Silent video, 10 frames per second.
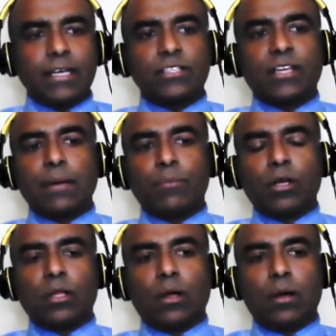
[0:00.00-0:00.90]
case,
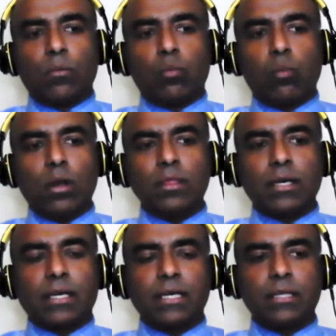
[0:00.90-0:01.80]
Gabriel, one of
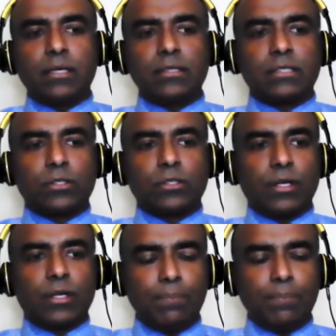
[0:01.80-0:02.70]
the key things that's
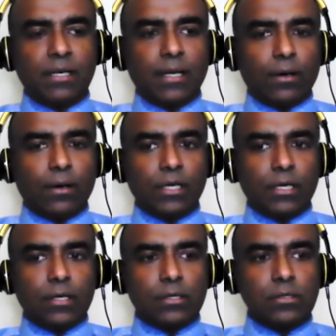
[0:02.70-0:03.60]
going to happen now
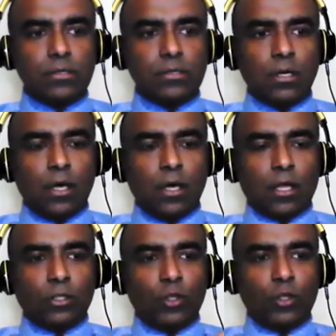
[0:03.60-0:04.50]
is
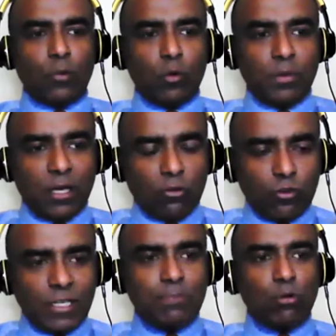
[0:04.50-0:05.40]
there will be a
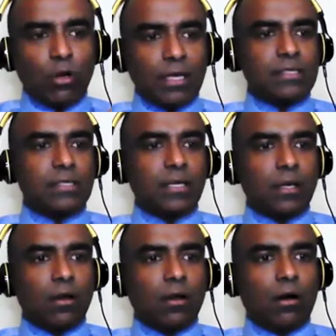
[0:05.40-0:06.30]

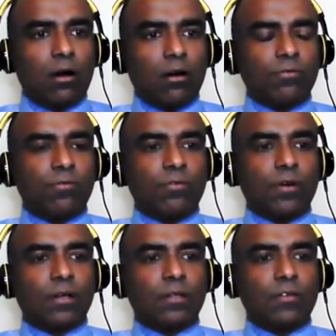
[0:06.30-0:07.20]
repricing of
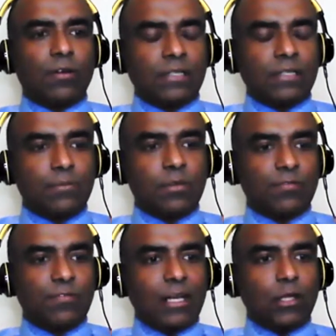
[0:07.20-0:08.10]
in terms
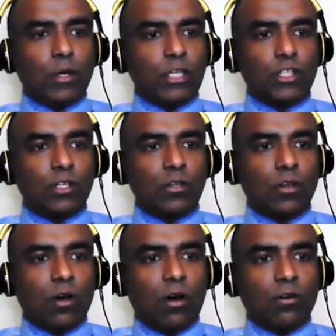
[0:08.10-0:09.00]
of
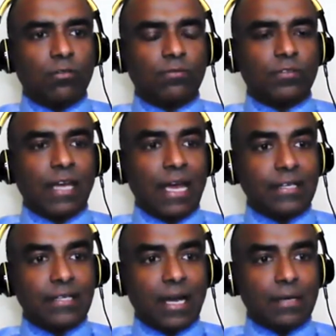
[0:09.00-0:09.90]
valuation of the
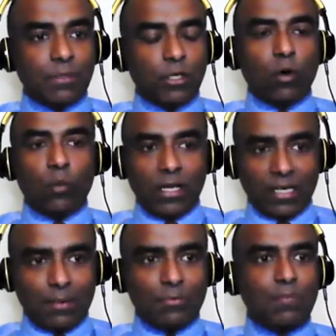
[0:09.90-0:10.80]
Ant IPO when
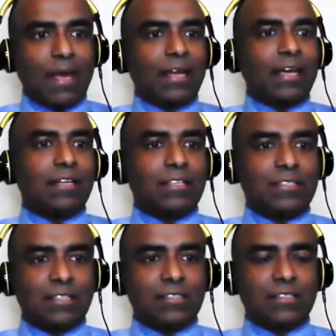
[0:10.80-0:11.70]
it comes back and
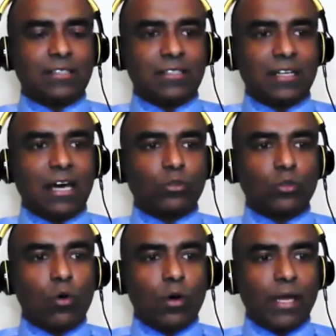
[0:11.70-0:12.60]
it's allowed
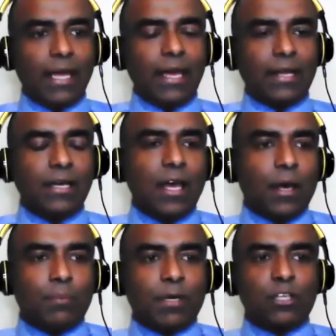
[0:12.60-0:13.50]
to go ahead,
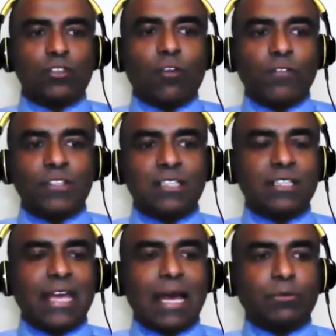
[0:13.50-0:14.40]
because obviously
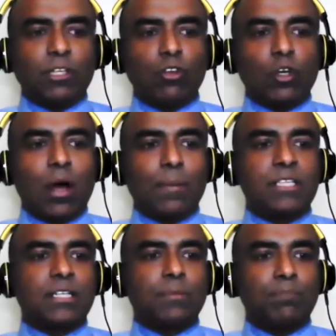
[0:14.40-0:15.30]
the capital
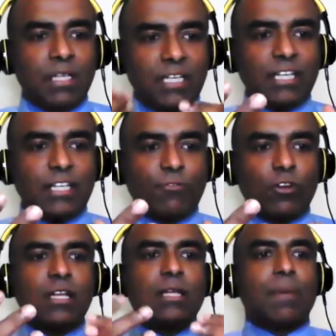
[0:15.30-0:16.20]
requirements are completely
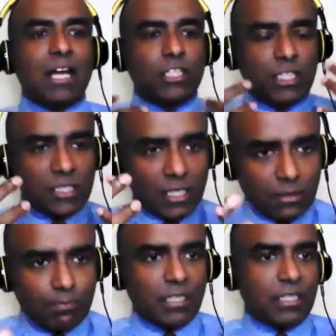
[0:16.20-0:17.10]
different, the margins are
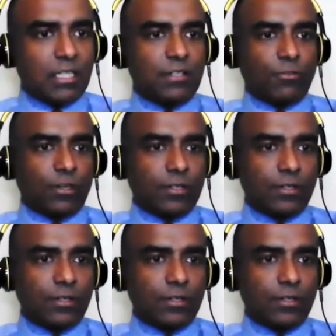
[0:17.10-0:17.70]
completely different.